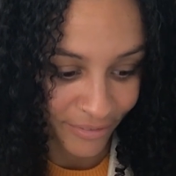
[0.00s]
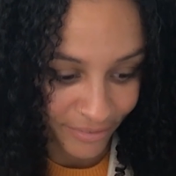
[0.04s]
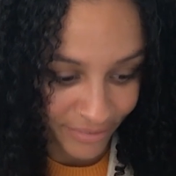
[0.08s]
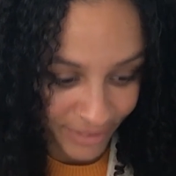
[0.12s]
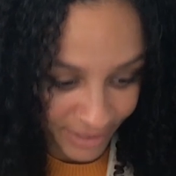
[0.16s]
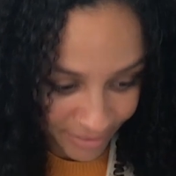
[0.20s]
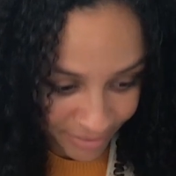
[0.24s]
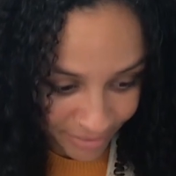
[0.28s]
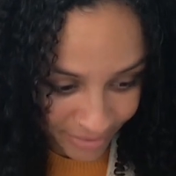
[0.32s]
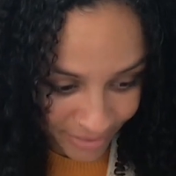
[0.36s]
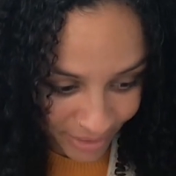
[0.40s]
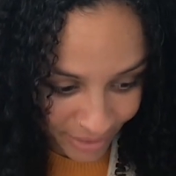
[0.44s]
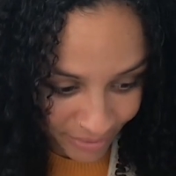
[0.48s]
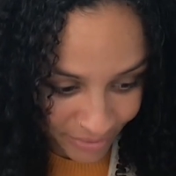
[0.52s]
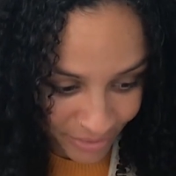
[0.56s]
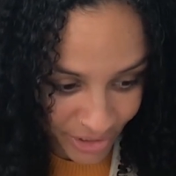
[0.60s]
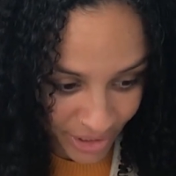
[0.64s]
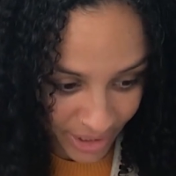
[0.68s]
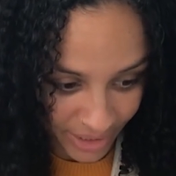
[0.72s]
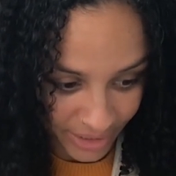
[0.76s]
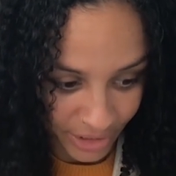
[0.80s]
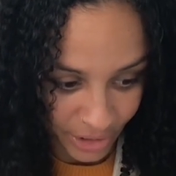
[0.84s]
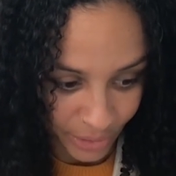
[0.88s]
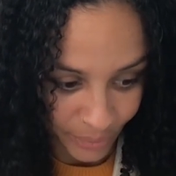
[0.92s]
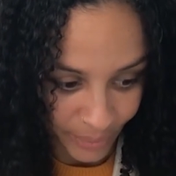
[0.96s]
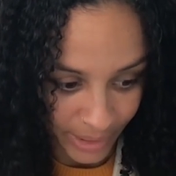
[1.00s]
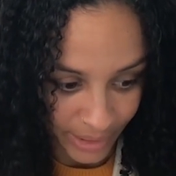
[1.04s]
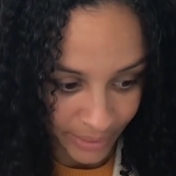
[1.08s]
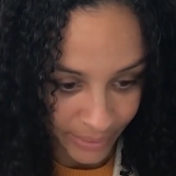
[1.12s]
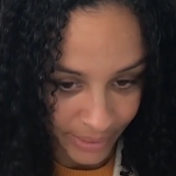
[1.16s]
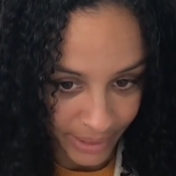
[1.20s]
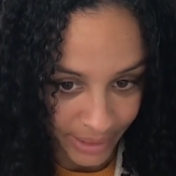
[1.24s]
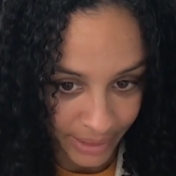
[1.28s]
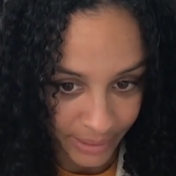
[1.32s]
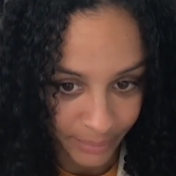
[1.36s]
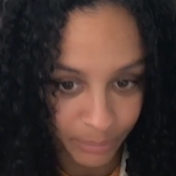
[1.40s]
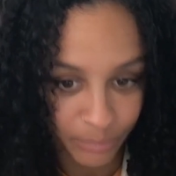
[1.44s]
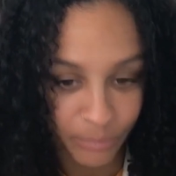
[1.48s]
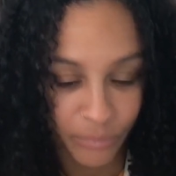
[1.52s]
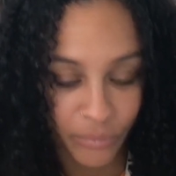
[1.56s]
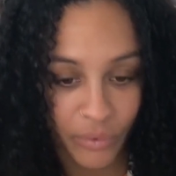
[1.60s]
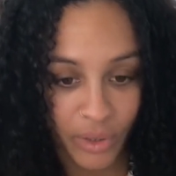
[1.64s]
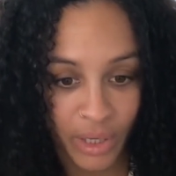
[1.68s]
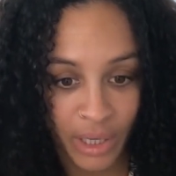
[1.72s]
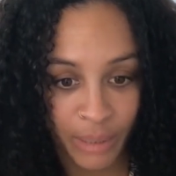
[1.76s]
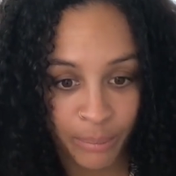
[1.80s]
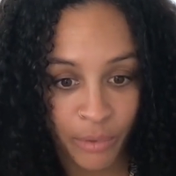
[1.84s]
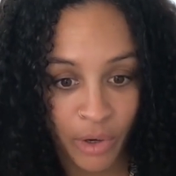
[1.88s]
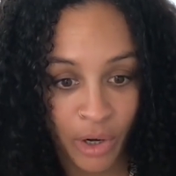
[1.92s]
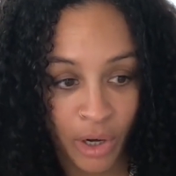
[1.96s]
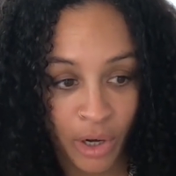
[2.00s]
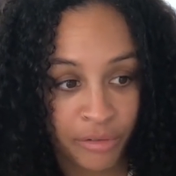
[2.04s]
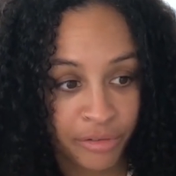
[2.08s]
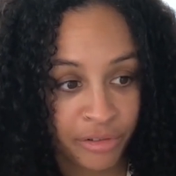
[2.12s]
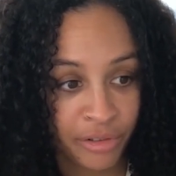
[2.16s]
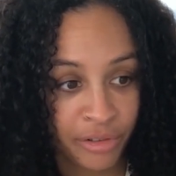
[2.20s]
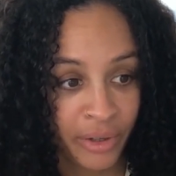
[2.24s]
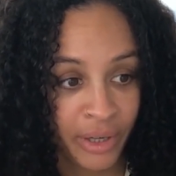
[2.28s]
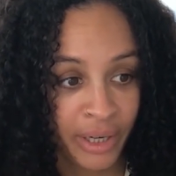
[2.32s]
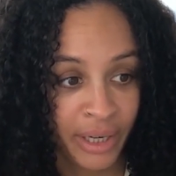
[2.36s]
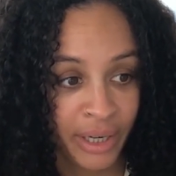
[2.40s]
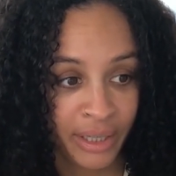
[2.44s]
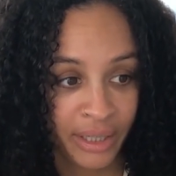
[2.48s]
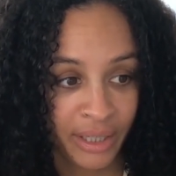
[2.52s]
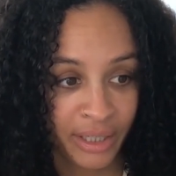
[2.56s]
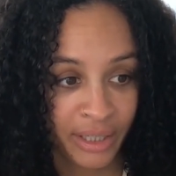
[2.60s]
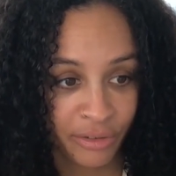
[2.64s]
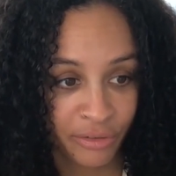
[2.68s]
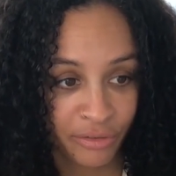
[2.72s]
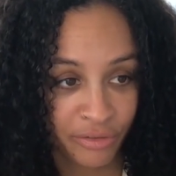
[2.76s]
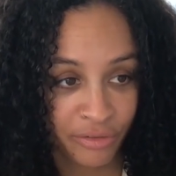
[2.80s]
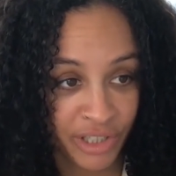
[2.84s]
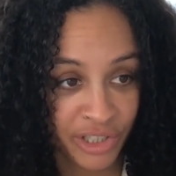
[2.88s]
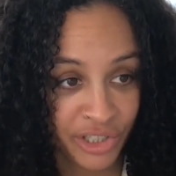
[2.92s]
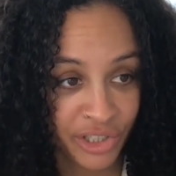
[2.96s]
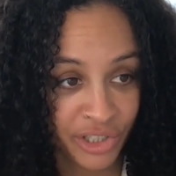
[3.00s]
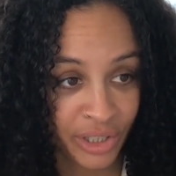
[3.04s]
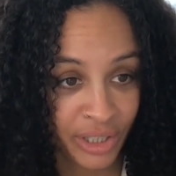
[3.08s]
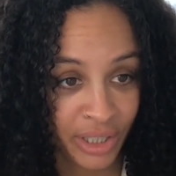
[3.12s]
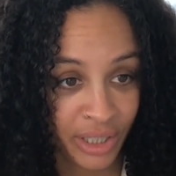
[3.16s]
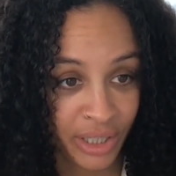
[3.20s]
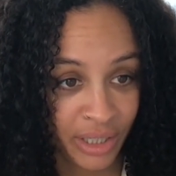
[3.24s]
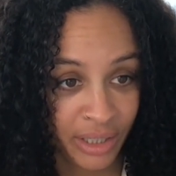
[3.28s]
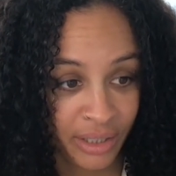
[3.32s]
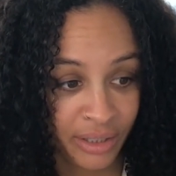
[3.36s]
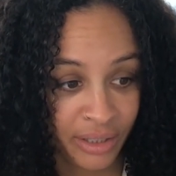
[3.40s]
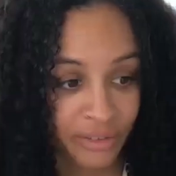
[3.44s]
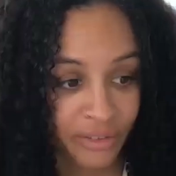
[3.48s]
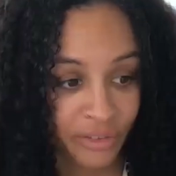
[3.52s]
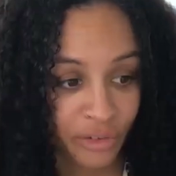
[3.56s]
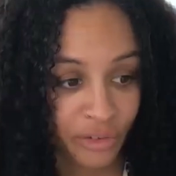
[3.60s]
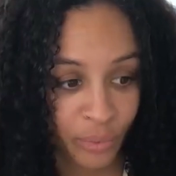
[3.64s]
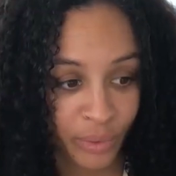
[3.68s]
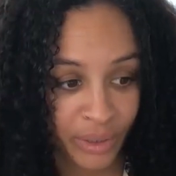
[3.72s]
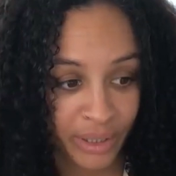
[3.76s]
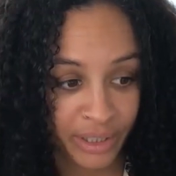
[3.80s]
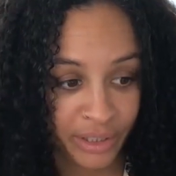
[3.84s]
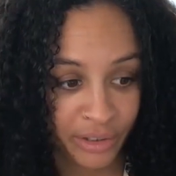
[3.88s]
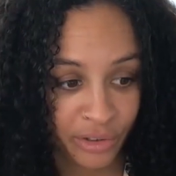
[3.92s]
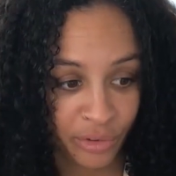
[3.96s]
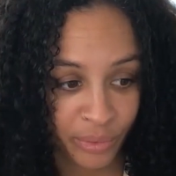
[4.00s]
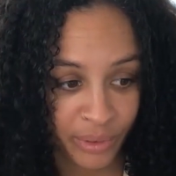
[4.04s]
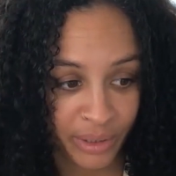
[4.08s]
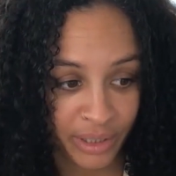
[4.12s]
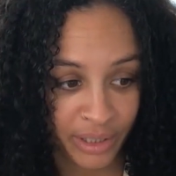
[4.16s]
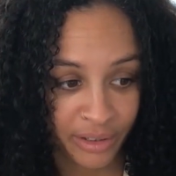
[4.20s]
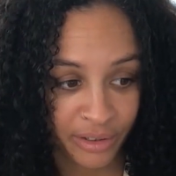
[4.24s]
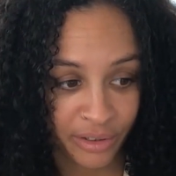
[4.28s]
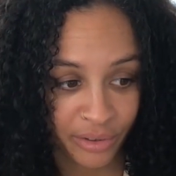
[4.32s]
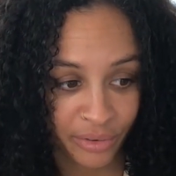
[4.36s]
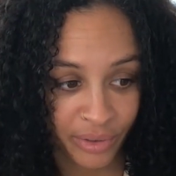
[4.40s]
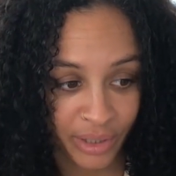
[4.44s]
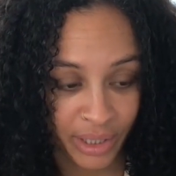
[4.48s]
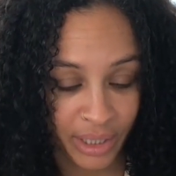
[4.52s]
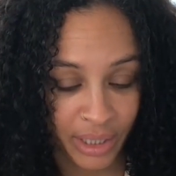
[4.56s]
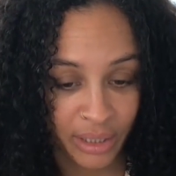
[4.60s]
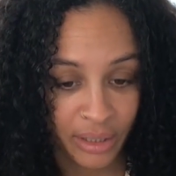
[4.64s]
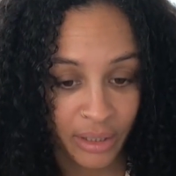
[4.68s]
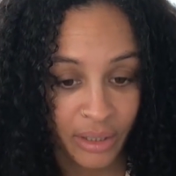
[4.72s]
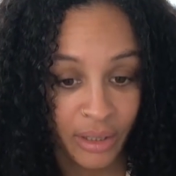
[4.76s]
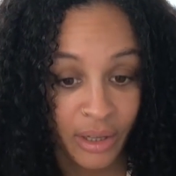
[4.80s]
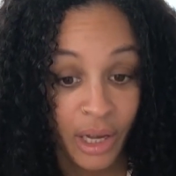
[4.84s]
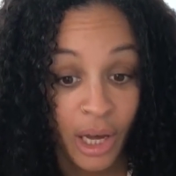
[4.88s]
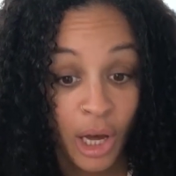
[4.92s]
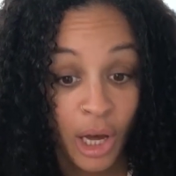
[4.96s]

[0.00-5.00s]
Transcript: 5th of January, I'm offering Envisioning 2023.